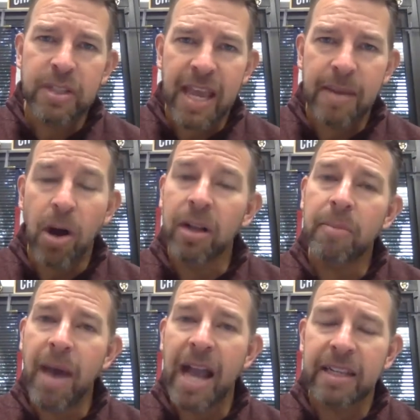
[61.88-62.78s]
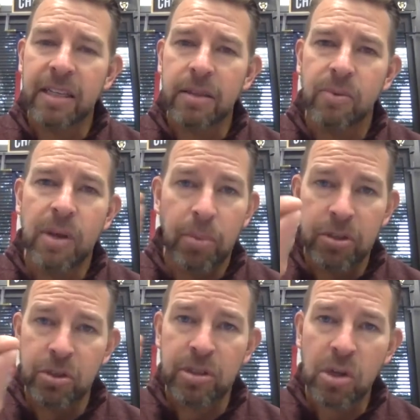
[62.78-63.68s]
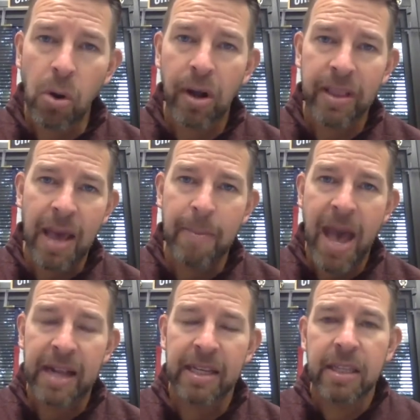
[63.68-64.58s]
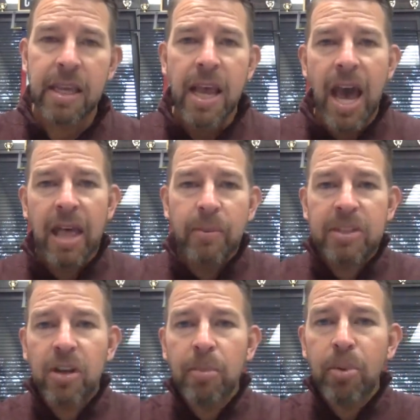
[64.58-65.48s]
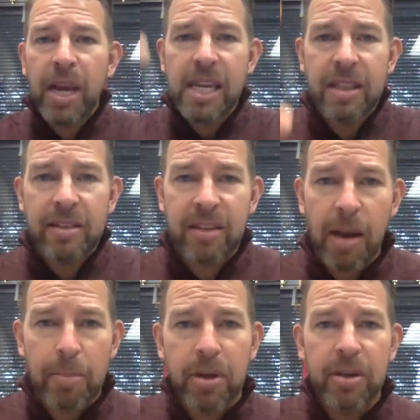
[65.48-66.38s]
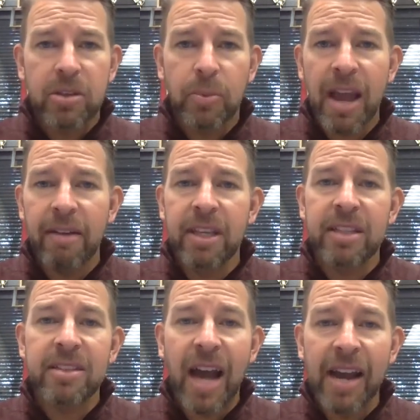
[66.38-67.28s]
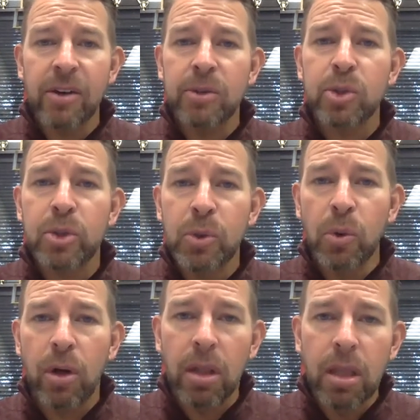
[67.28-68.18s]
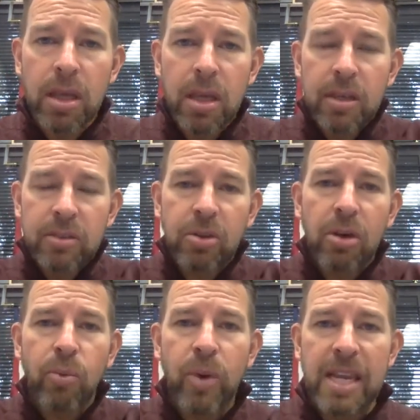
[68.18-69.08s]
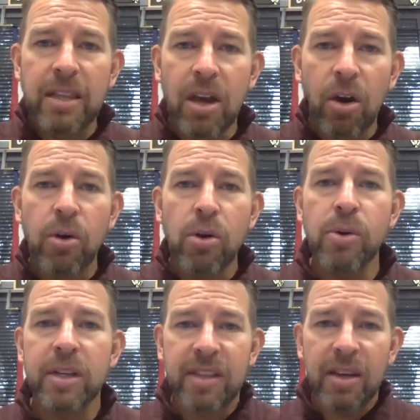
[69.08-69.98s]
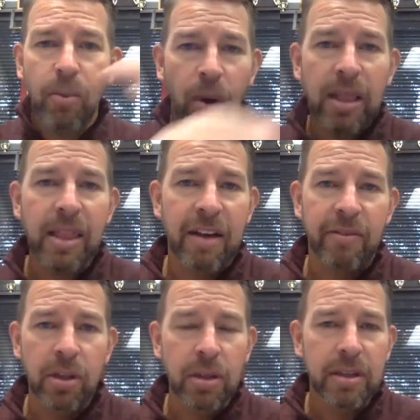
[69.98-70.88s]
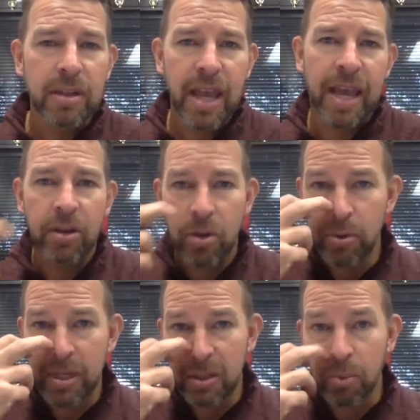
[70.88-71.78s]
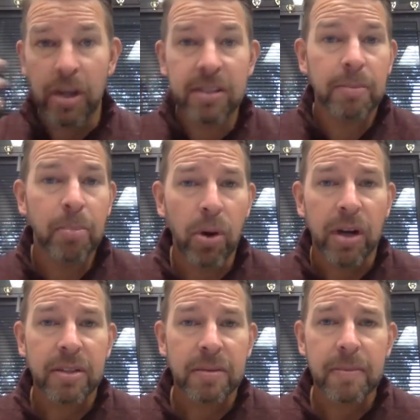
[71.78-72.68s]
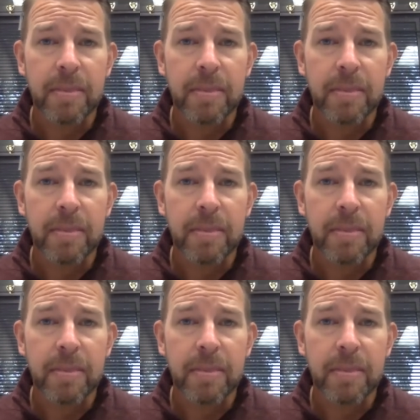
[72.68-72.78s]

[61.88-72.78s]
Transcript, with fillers: name on the magnet, we put your score in that magnet, and we start breaking this up. So we have the entire school so that we know who is at what level and who needs what support.